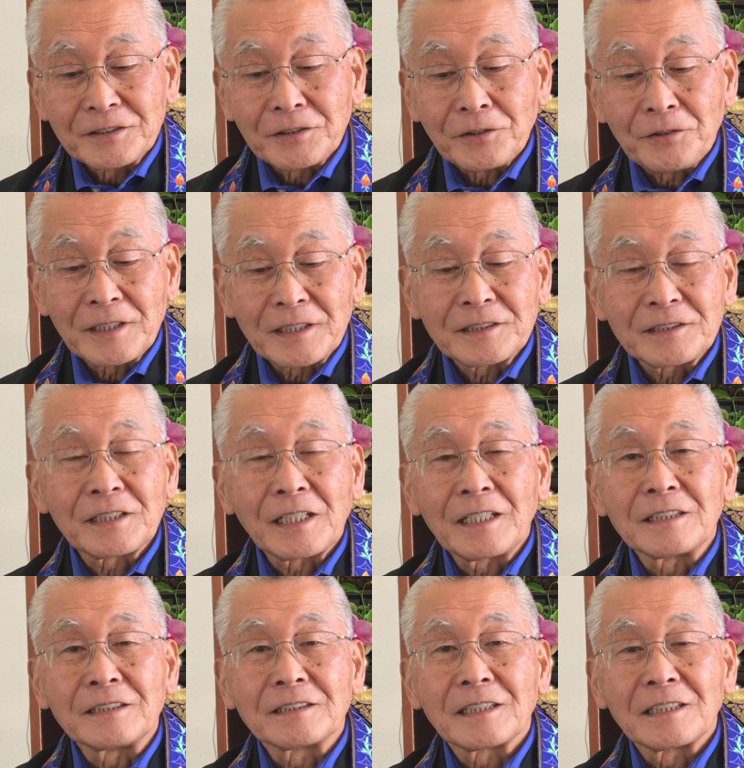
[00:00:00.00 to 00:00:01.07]
So things
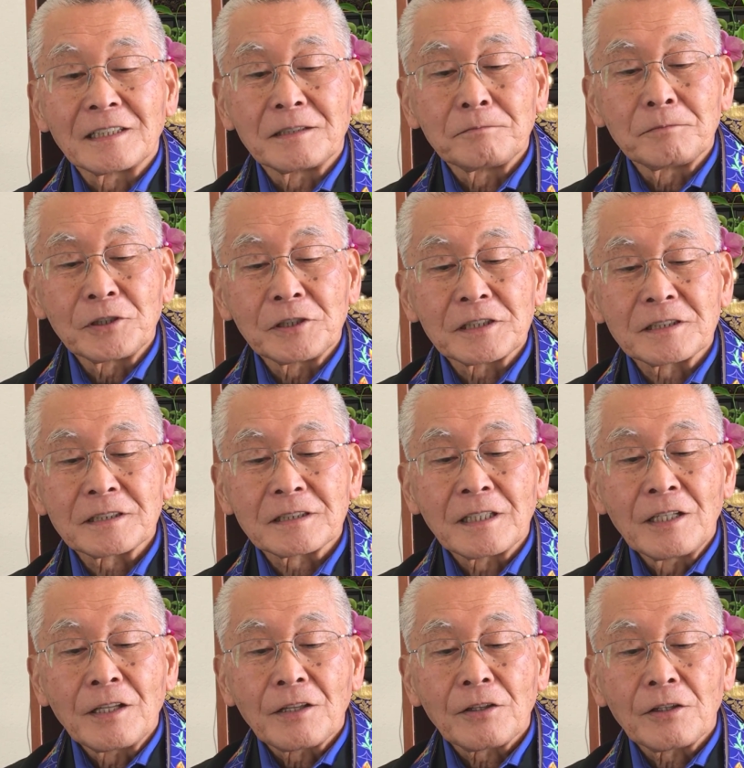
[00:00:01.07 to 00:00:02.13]
change, and in Buddhist
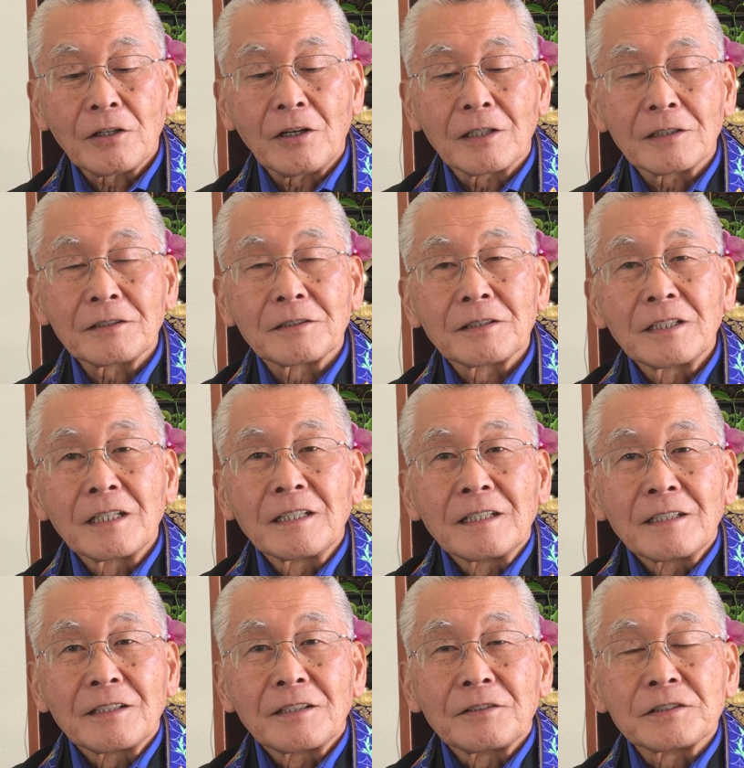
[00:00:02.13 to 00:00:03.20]
thought,
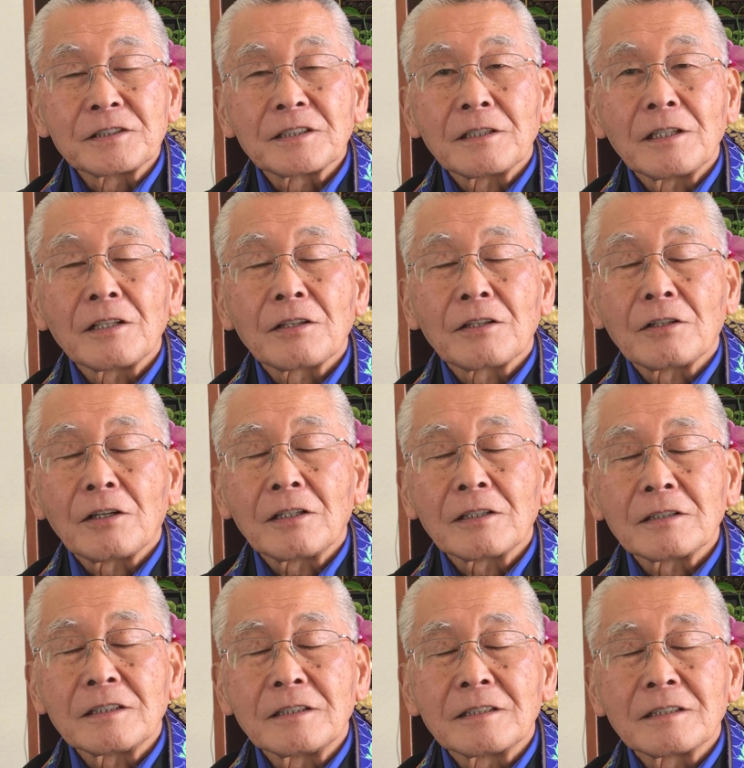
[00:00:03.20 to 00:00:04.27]
there's
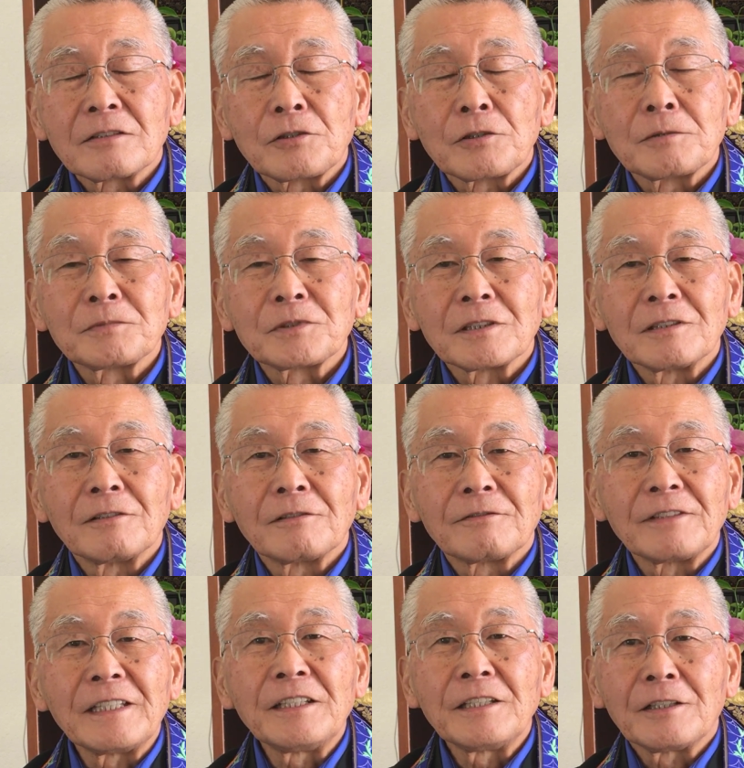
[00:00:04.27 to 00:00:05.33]
thought in terms
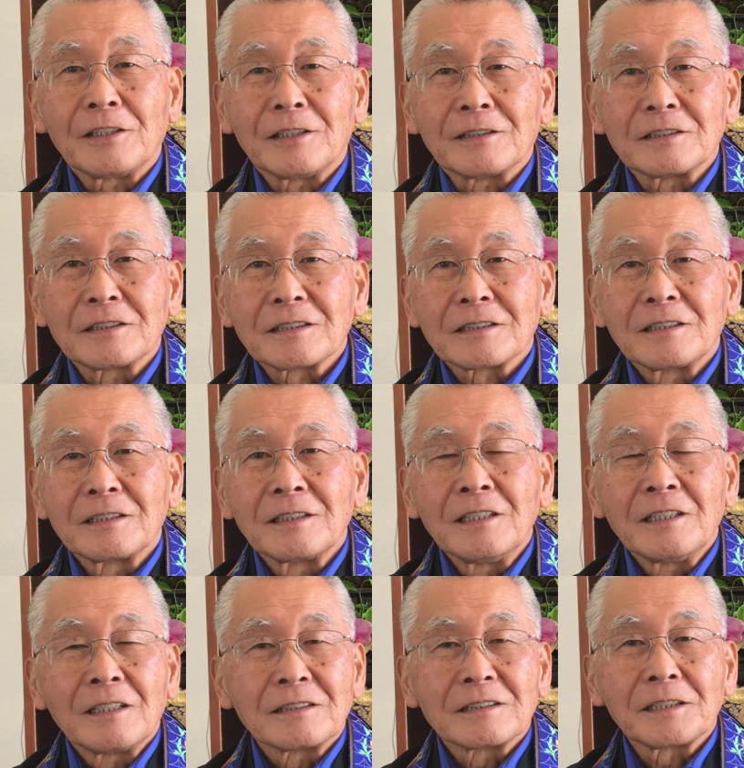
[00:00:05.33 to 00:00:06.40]
of eons,
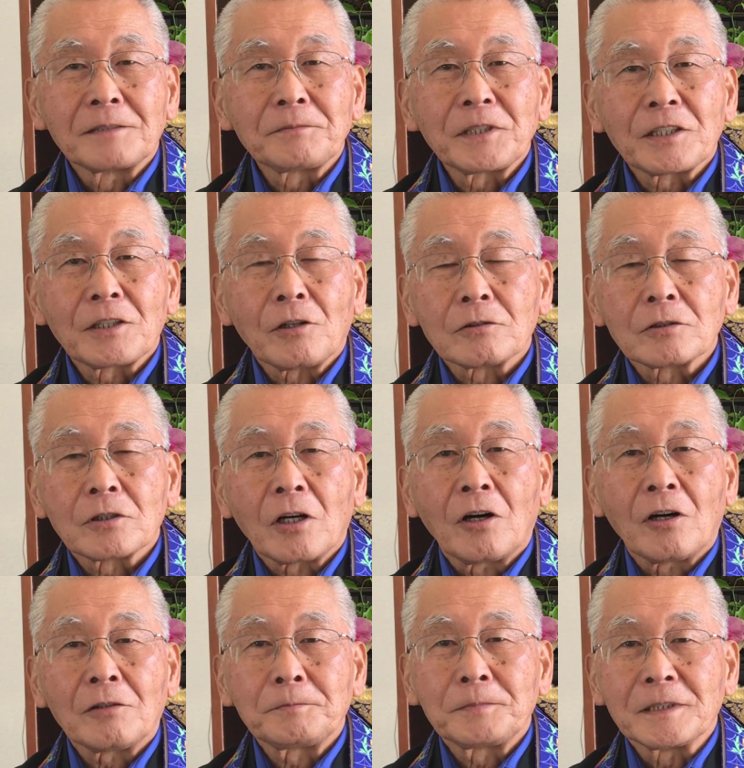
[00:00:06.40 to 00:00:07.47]
something called
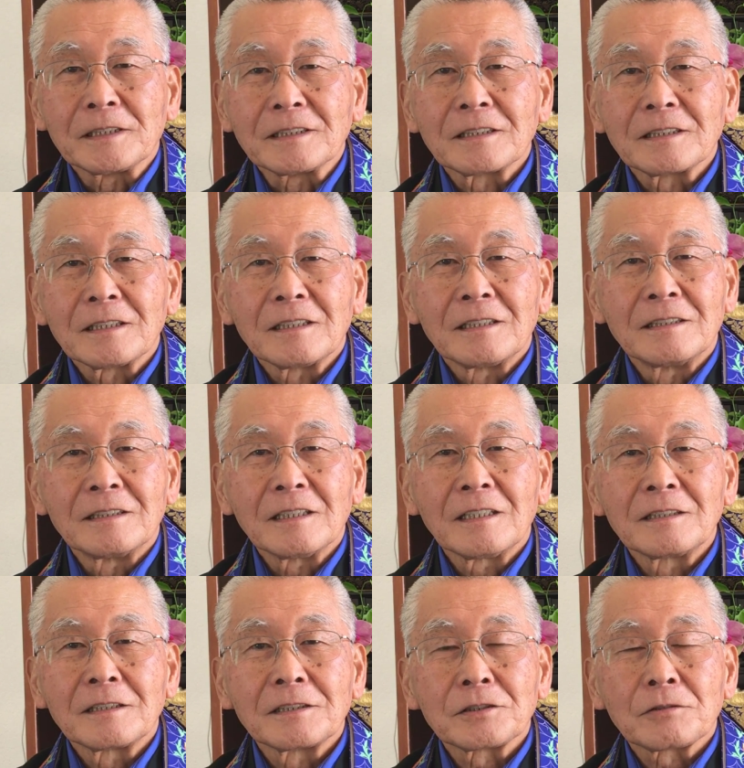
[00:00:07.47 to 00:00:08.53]
kalpas, an
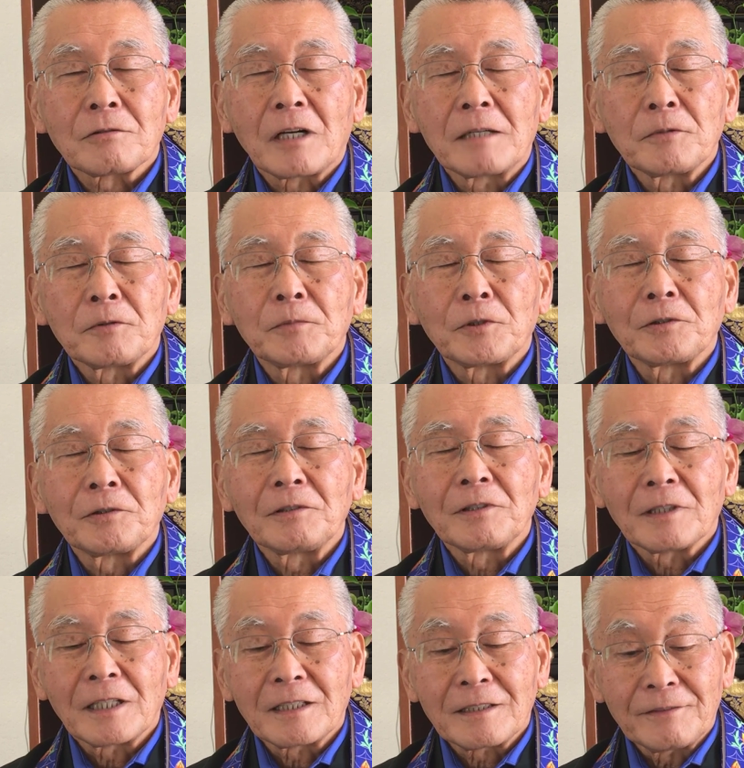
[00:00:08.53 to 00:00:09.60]
undescribable
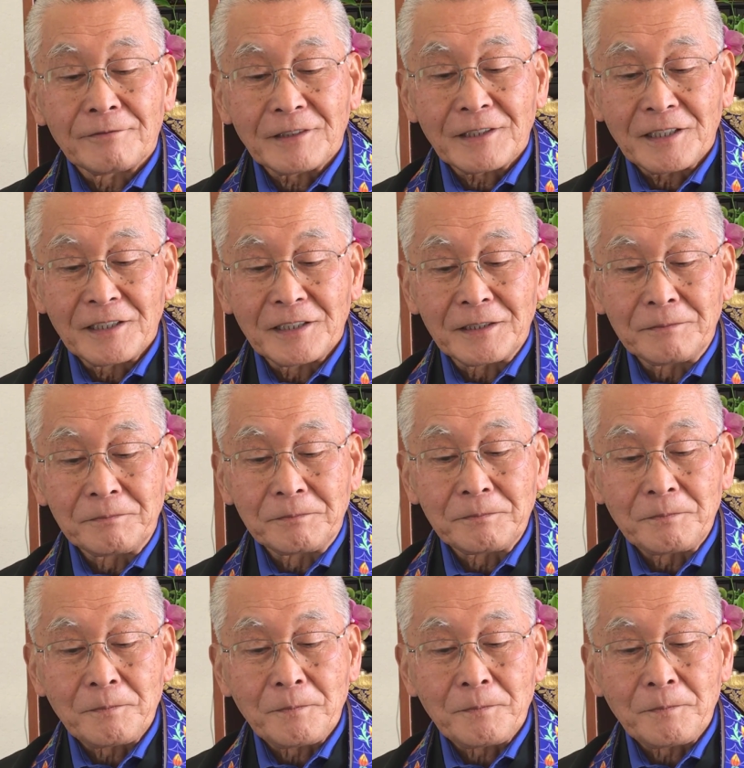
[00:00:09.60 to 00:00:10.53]
length of time.